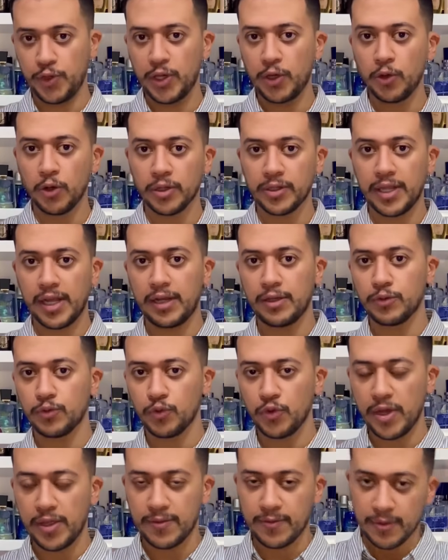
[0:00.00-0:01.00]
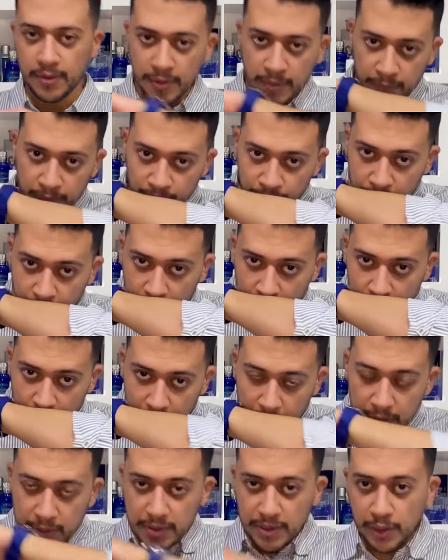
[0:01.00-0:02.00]
go down with
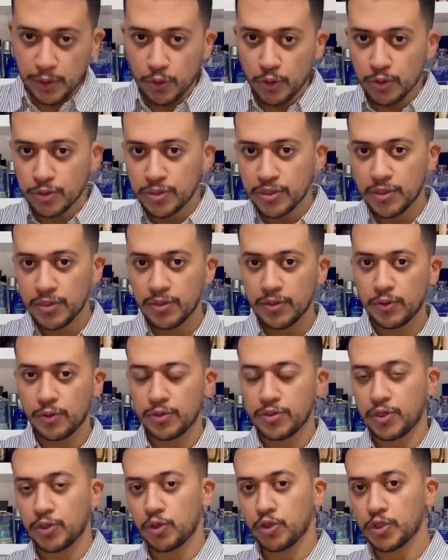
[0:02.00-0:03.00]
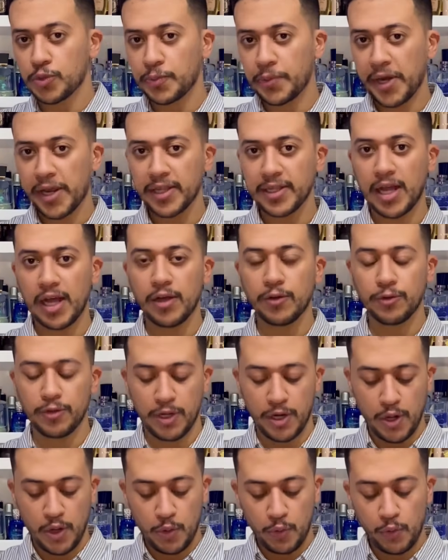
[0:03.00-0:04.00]
the notes or the notes breakdown,
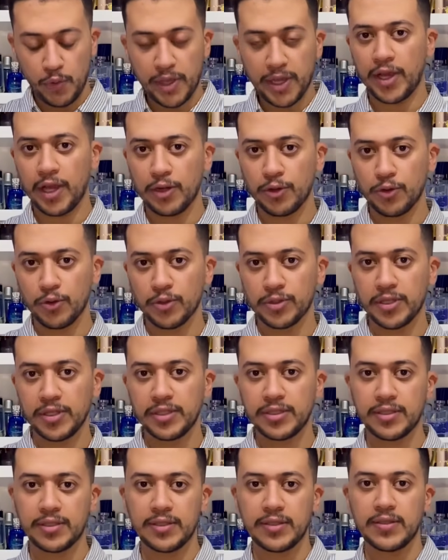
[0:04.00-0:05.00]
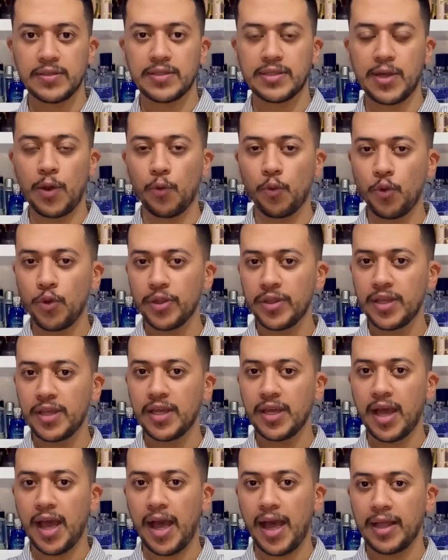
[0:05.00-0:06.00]
we can notice the
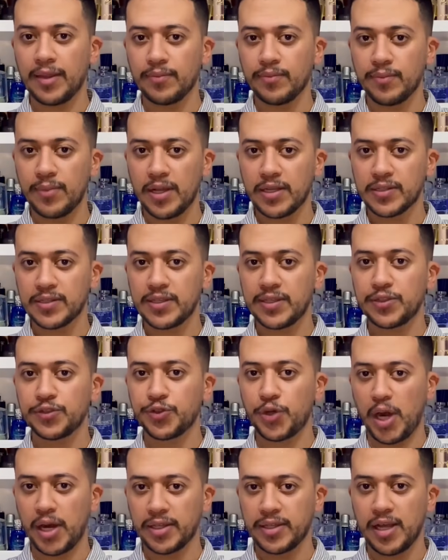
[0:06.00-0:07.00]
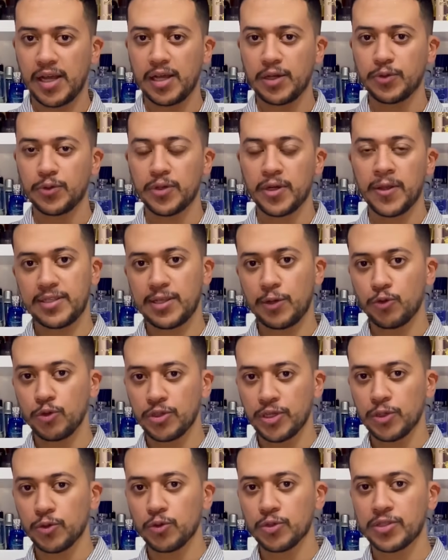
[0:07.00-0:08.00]
woody and musky dry down. The
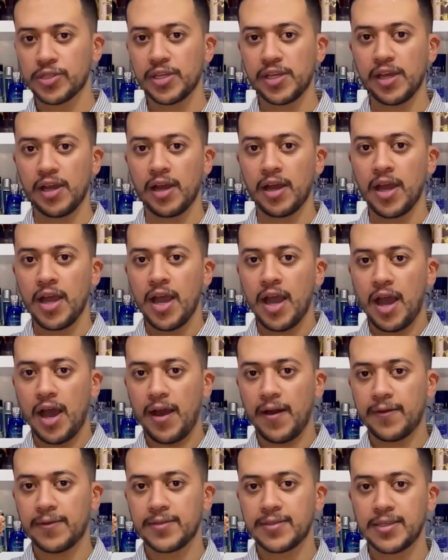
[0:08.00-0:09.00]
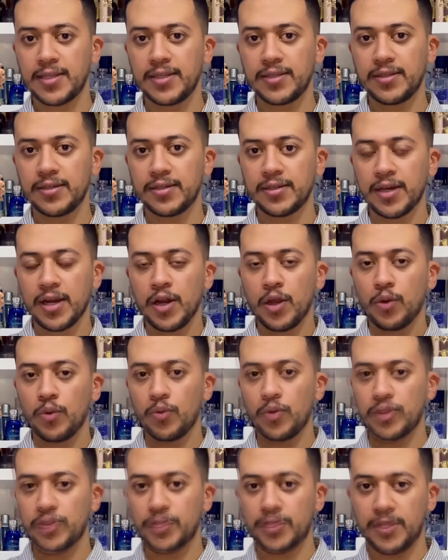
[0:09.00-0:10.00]
woody notes here are cedar,
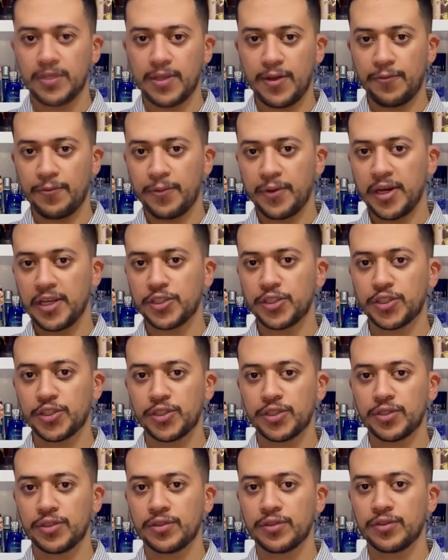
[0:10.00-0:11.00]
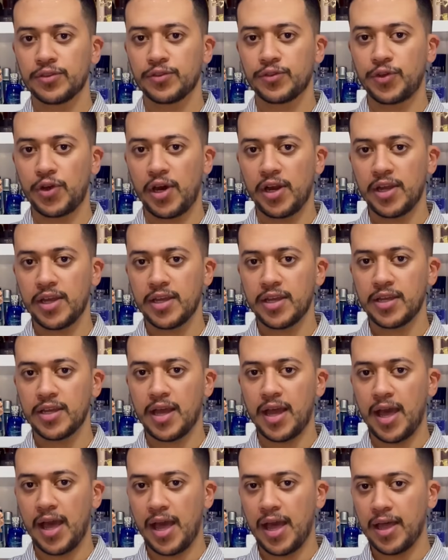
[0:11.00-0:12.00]
which is a fresh, dry,
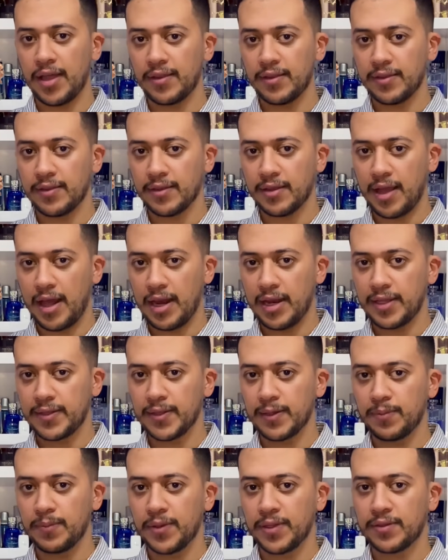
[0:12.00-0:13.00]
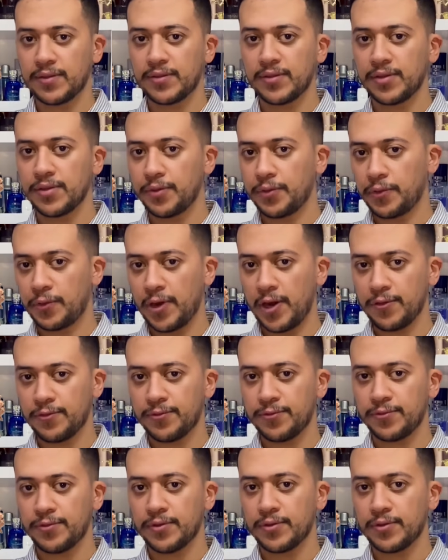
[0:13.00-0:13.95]
and a little bit rough